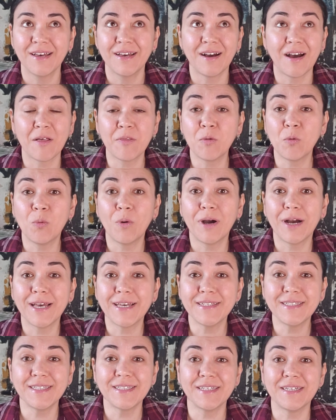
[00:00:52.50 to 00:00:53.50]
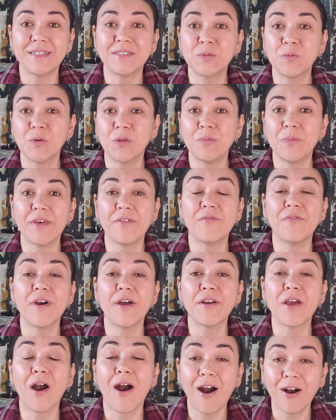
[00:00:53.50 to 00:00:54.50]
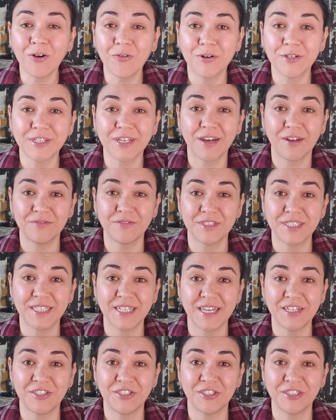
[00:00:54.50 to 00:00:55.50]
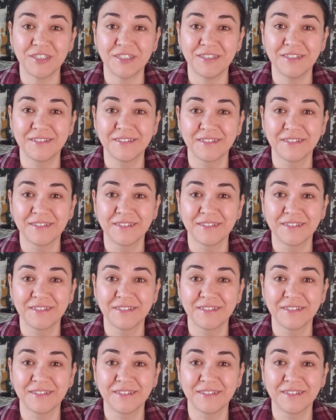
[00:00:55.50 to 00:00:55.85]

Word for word: Otherwise, it will be a very awkward conversation.